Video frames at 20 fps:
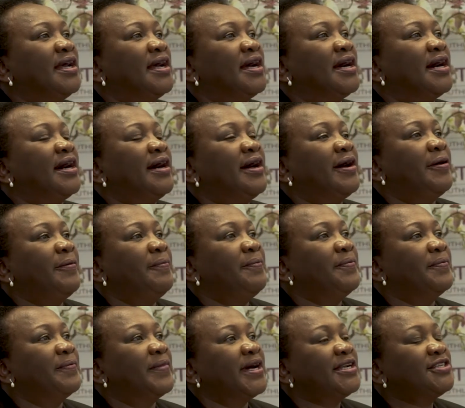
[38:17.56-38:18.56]

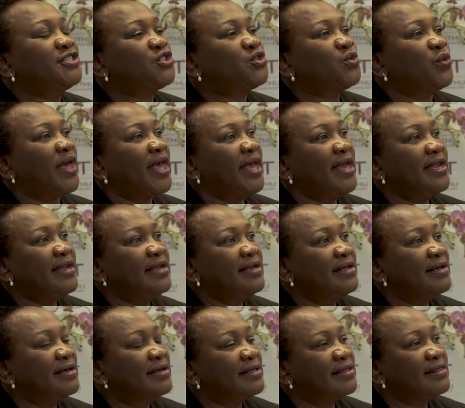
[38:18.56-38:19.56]
And to end
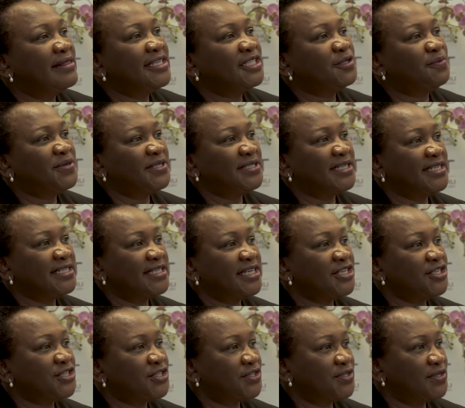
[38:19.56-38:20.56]
this
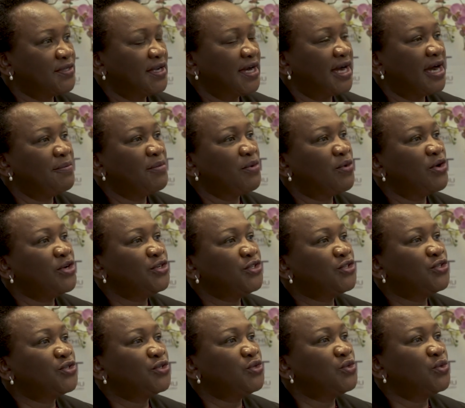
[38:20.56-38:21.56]
presentation, I'm going
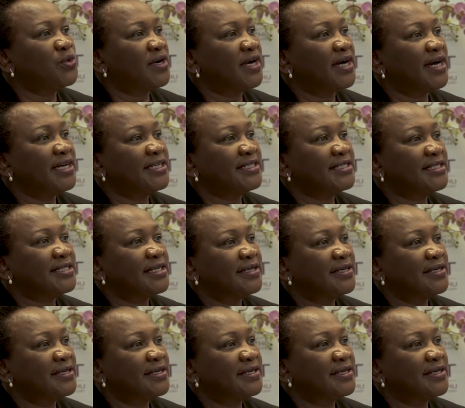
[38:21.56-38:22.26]
to look at